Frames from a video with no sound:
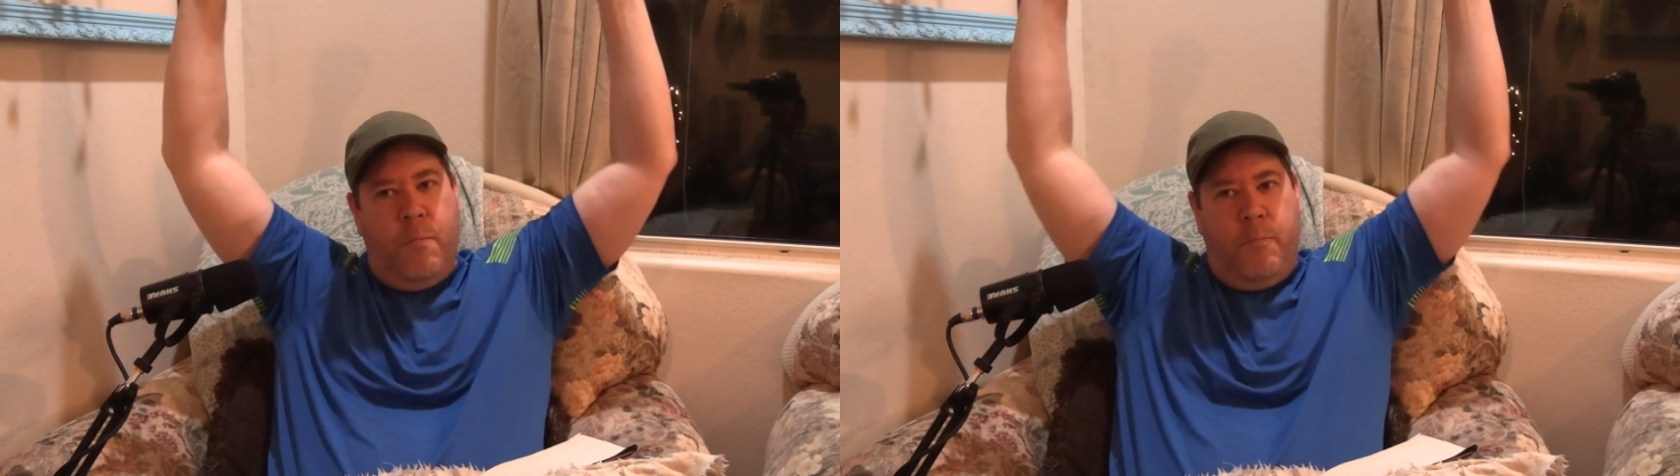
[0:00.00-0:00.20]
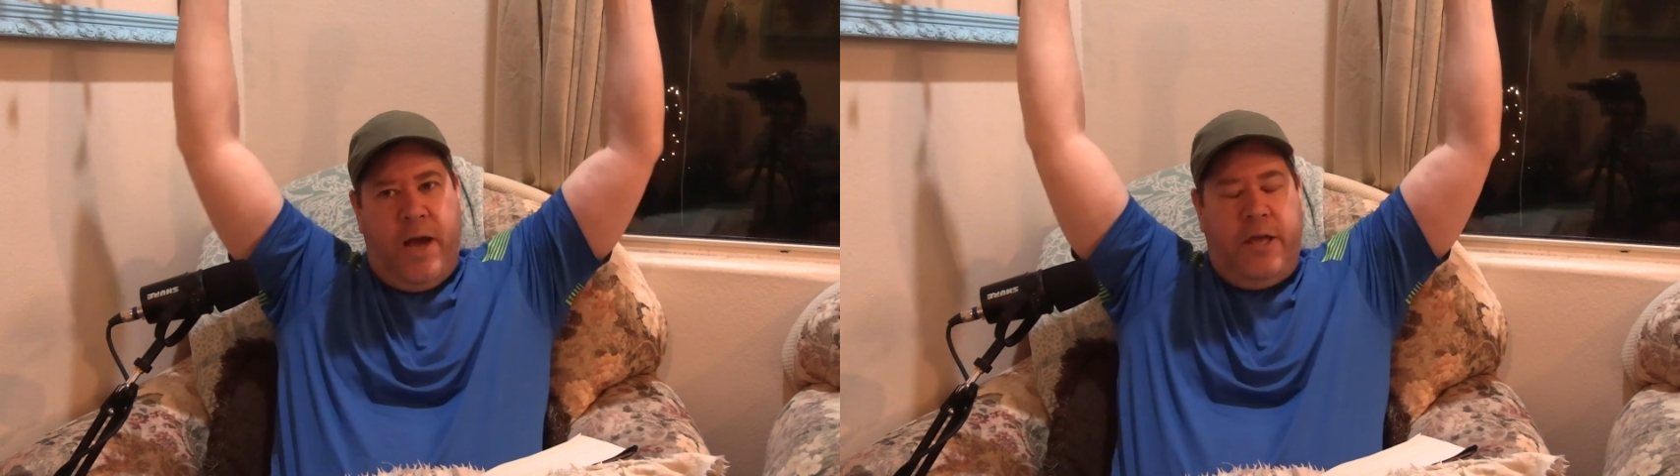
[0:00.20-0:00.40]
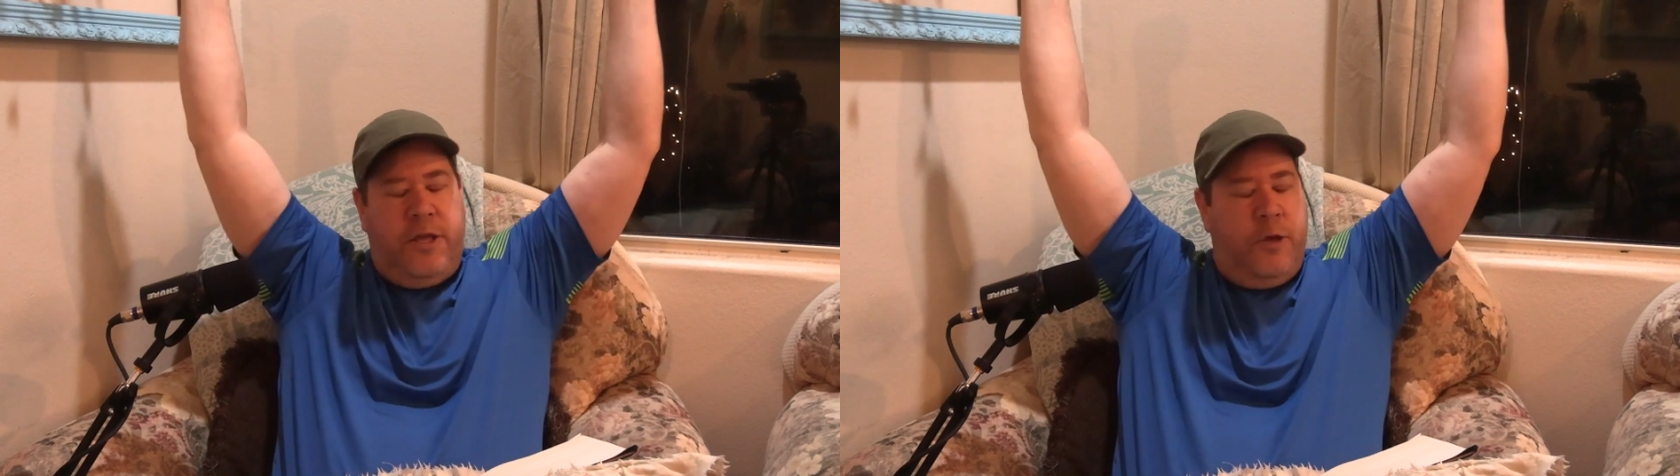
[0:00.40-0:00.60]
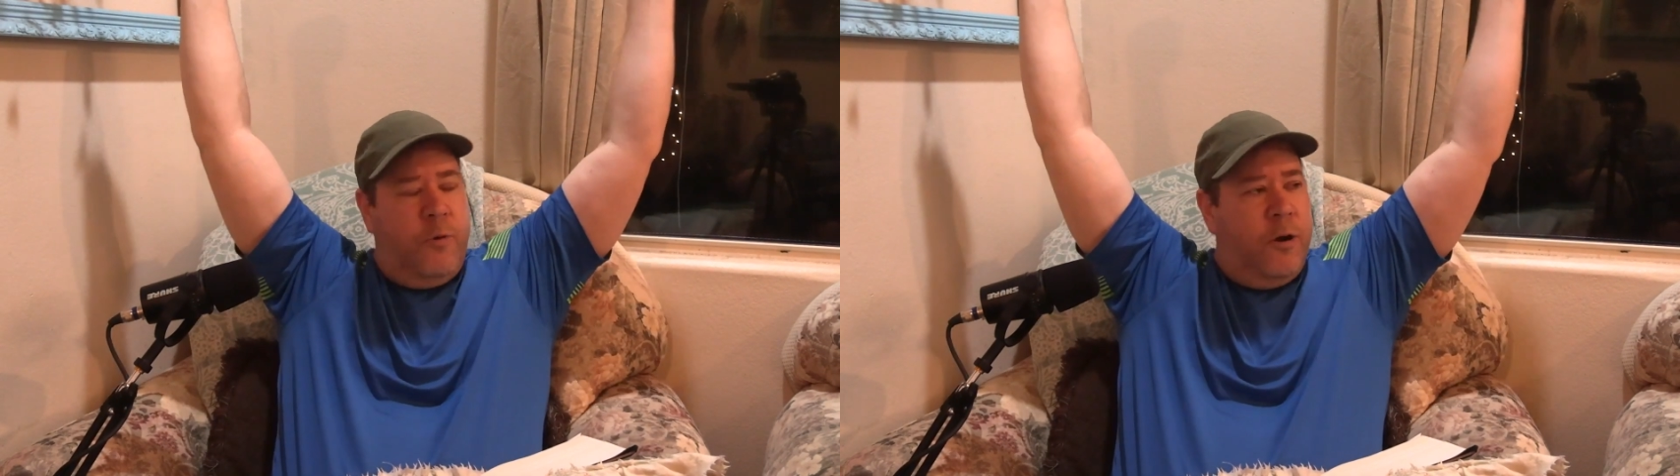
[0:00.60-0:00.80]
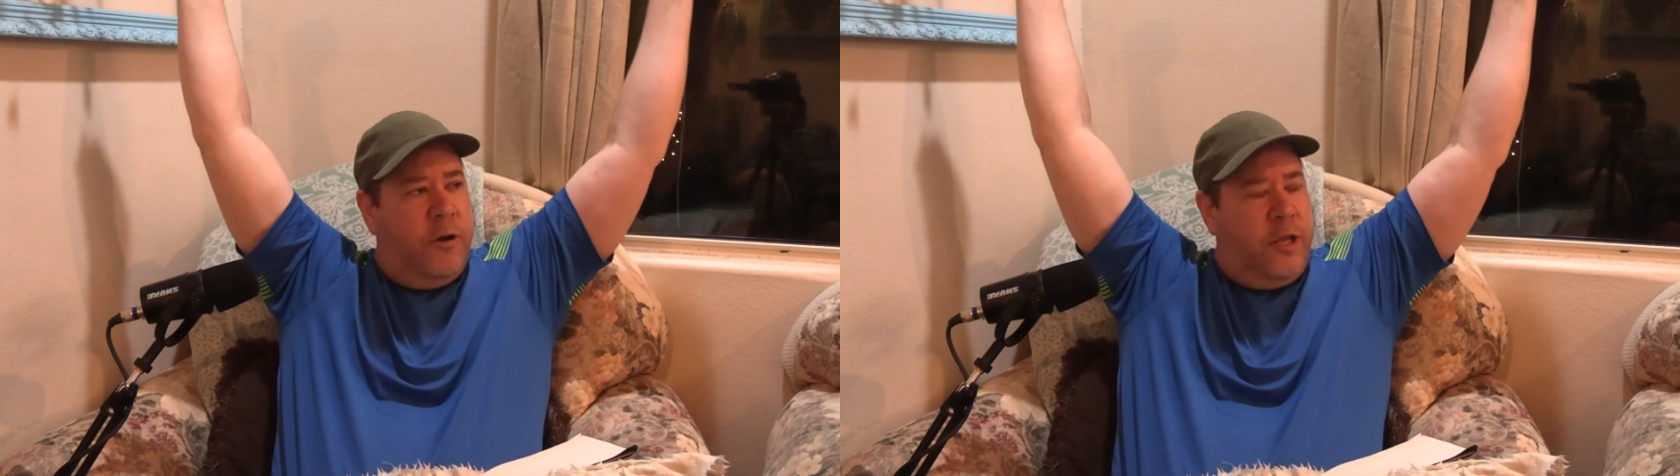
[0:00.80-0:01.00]
But you
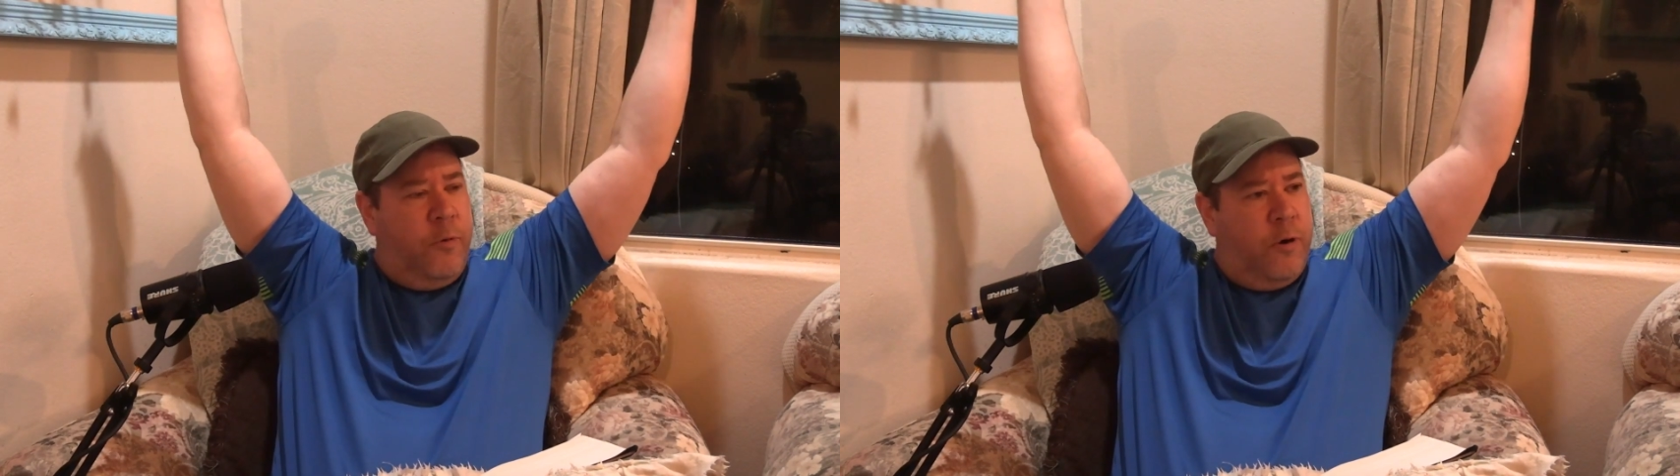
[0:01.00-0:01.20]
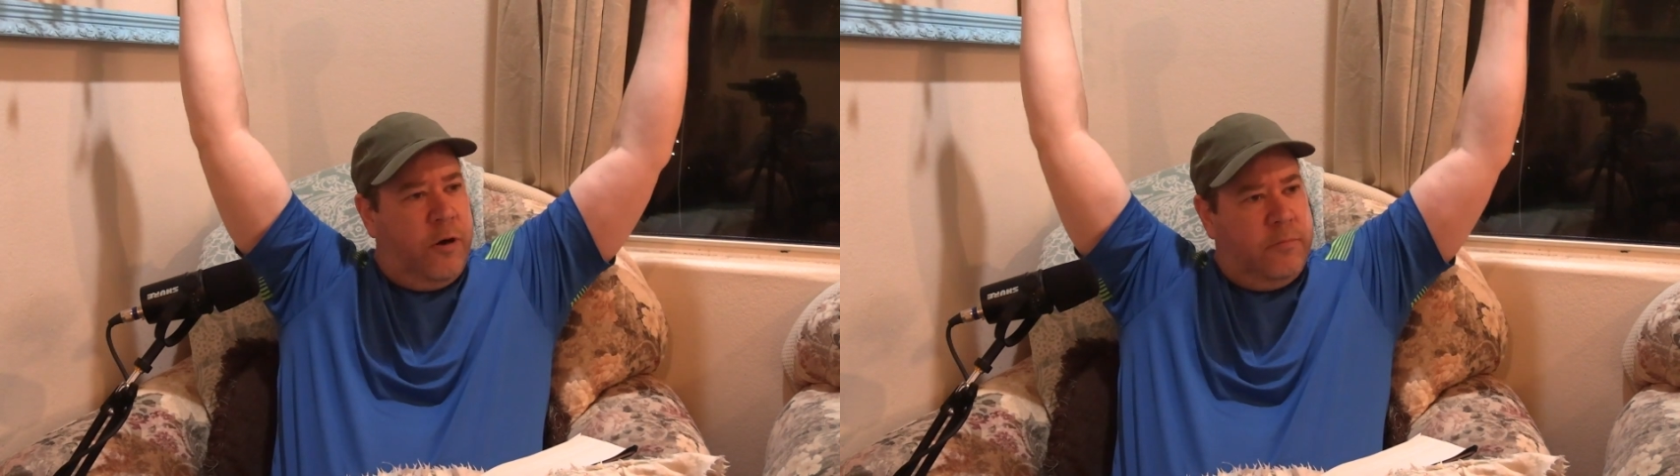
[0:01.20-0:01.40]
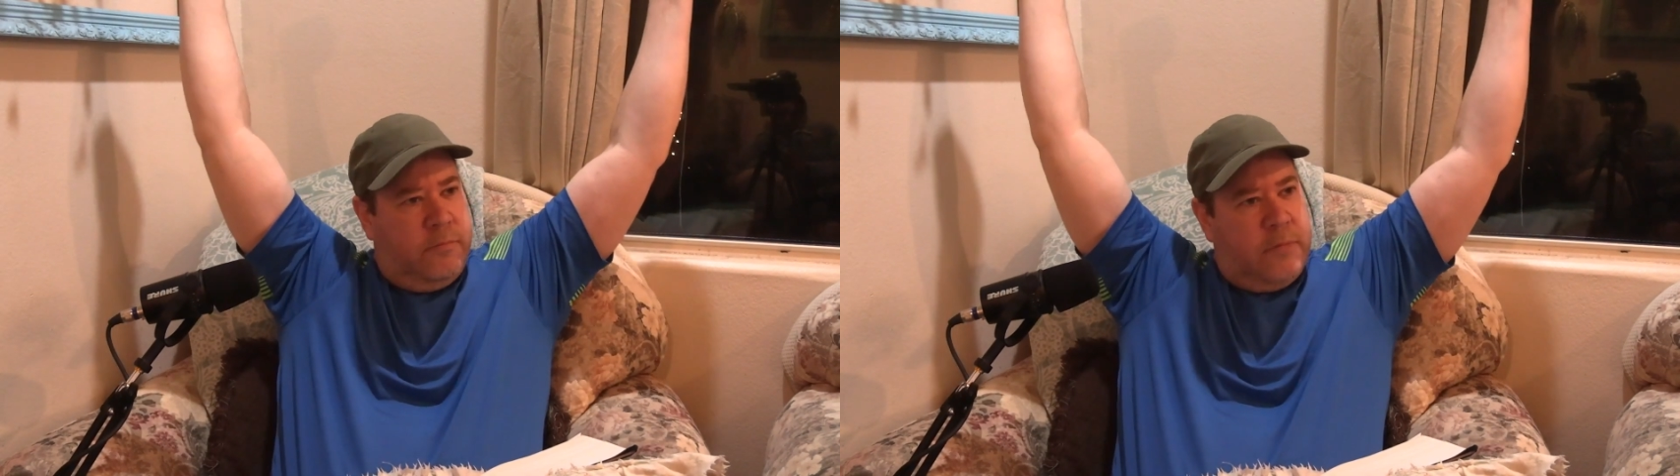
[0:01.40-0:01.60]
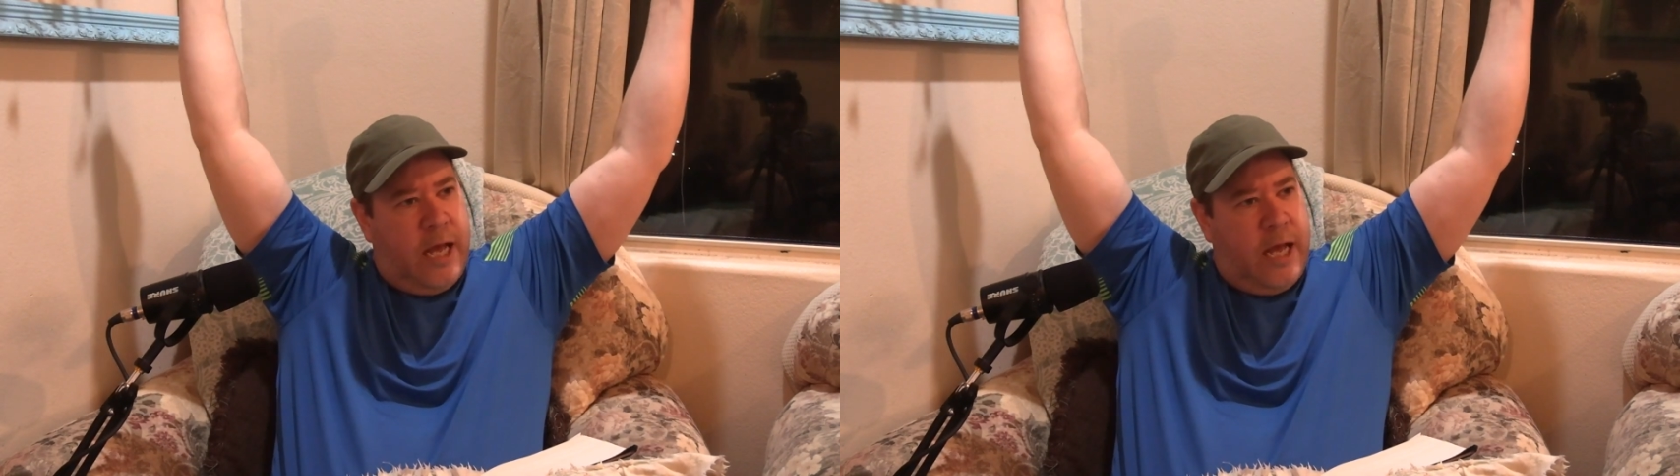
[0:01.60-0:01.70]
were